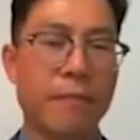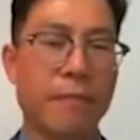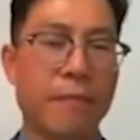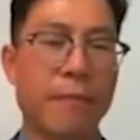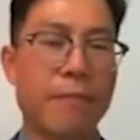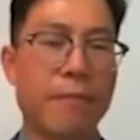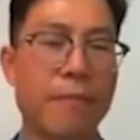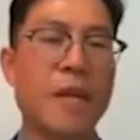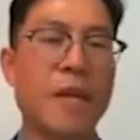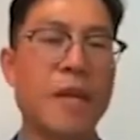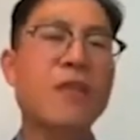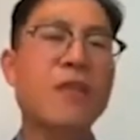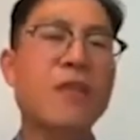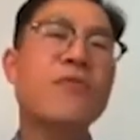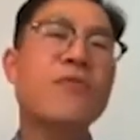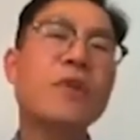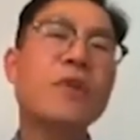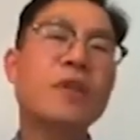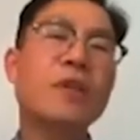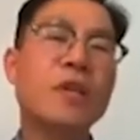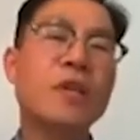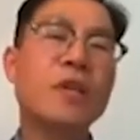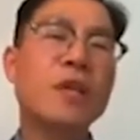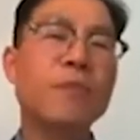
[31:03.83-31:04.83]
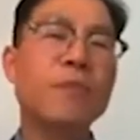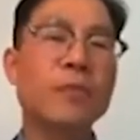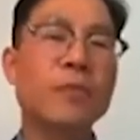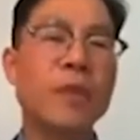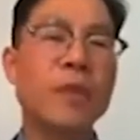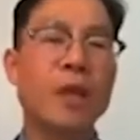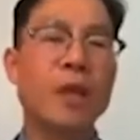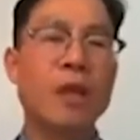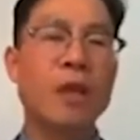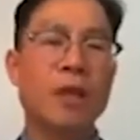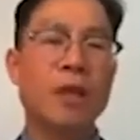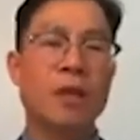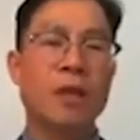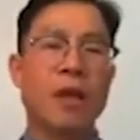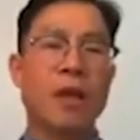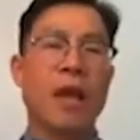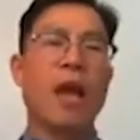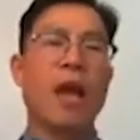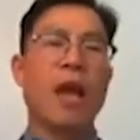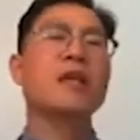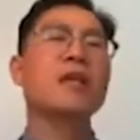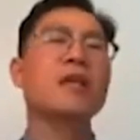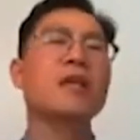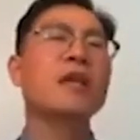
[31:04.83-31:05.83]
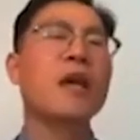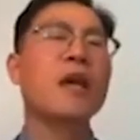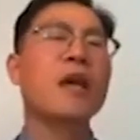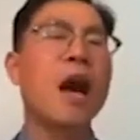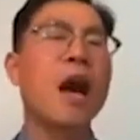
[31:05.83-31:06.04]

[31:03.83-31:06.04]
But if you keep hanging